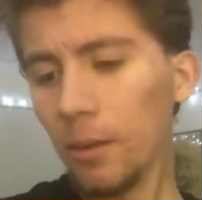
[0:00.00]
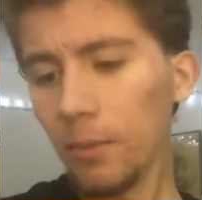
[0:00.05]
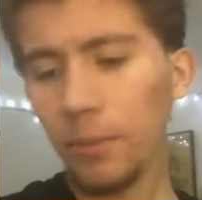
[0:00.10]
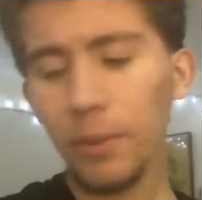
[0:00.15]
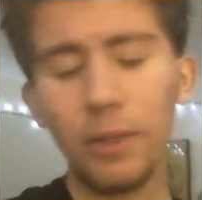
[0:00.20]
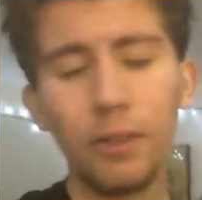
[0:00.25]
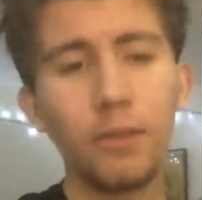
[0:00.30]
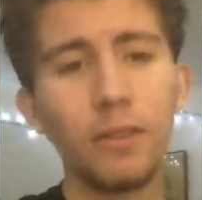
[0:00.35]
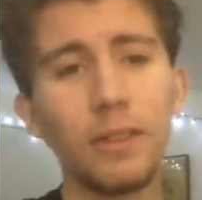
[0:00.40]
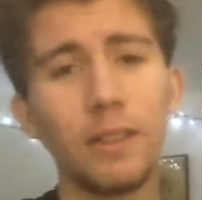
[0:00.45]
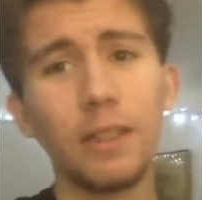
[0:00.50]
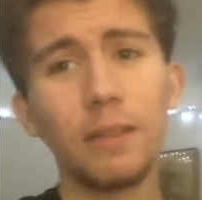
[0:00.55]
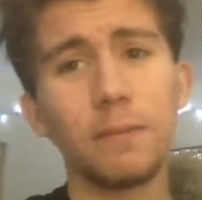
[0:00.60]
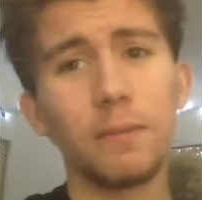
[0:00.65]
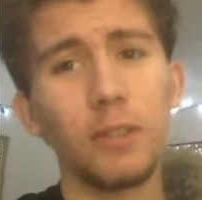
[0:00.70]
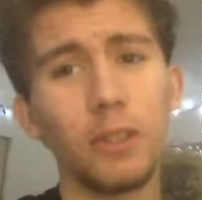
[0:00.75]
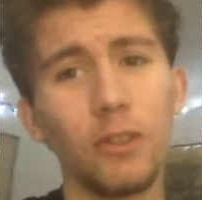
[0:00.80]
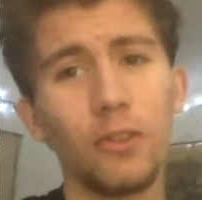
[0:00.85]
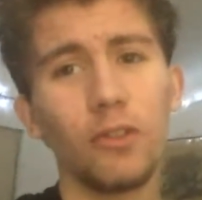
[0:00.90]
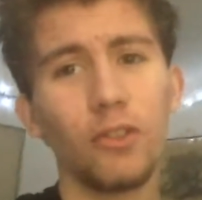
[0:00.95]
But anyways,
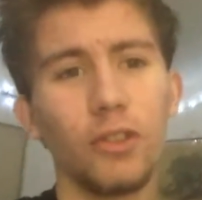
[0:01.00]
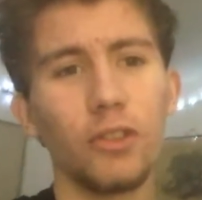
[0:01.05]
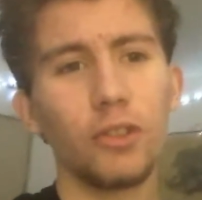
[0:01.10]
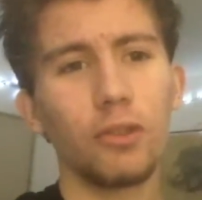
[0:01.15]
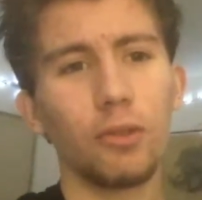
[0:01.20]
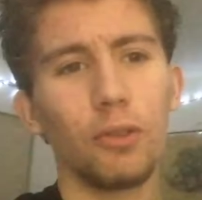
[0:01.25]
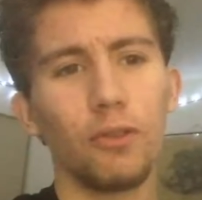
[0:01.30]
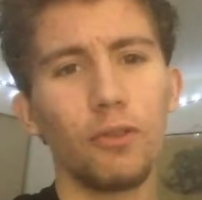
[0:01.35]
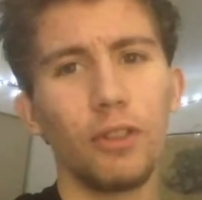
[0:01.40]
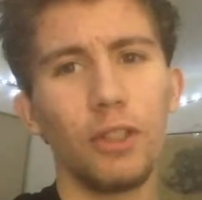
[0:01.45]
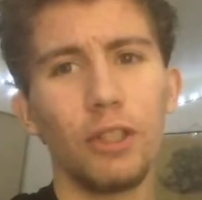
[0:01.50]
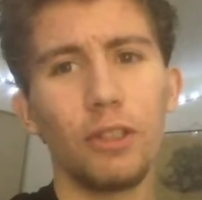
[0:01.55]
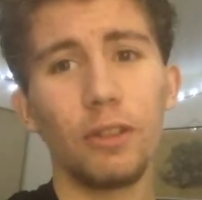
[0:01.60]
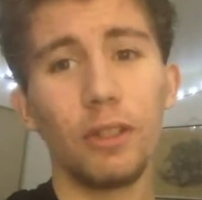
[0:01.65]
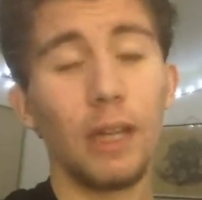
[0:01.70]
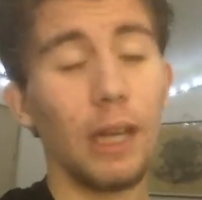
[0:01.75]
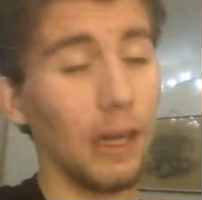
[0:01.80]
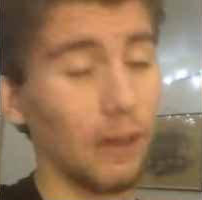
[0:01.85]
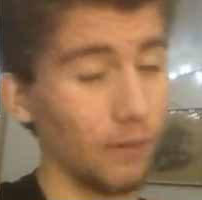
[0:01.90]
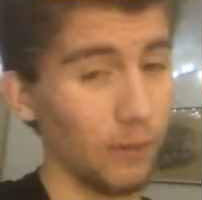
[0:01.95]
I'm sorry for the short
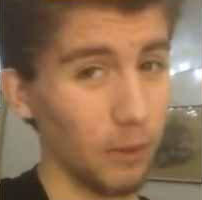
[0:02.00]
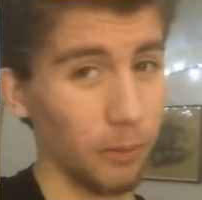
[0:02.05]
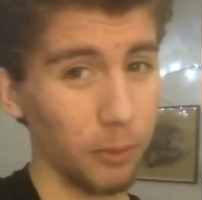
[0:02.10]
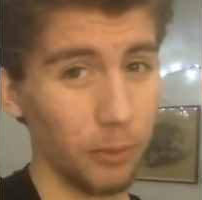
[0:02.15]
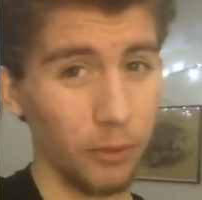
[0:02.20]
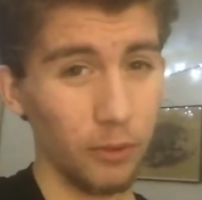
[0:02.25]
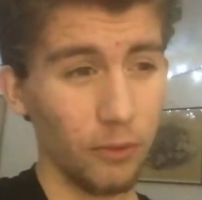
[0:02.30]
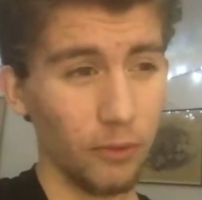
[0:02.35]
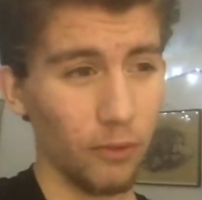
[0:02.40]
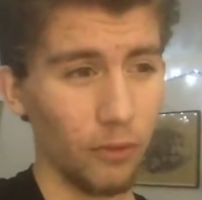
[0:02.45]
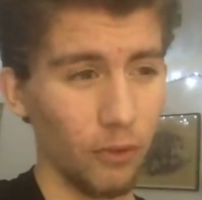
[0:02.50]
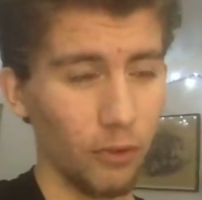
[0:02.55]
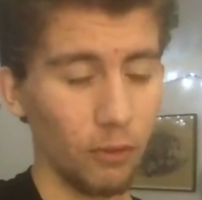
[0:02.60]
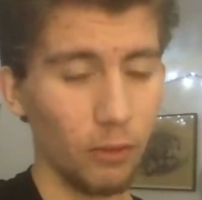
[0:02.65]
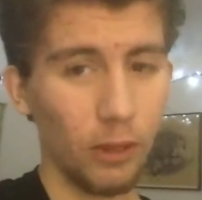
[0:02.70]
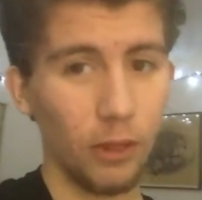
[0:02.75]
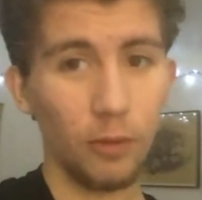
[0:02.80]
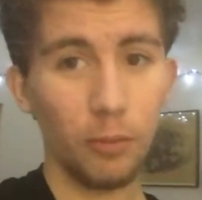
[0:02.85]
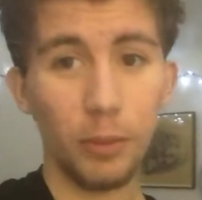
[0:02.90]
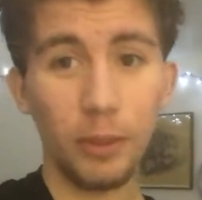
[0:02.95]
video and haven't uploaded for
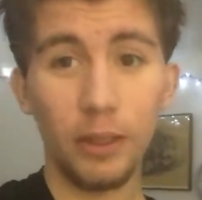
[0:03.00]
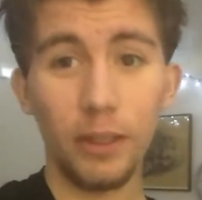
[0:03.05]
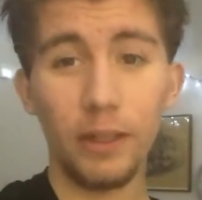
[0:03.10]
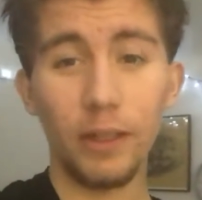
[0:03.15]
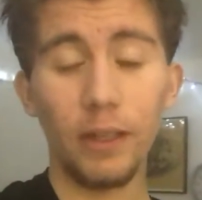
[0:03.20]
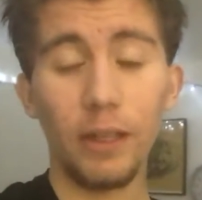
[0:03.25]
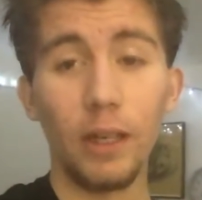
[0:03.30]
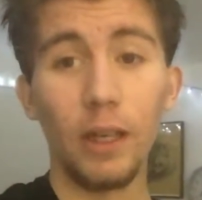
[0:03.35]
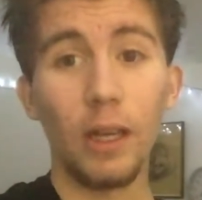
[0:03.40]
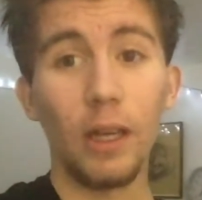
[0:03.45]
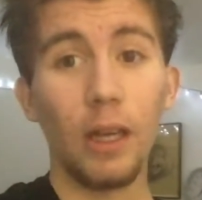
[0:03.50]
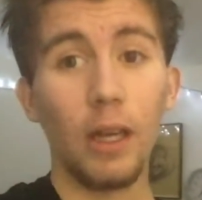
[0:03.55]
a while, but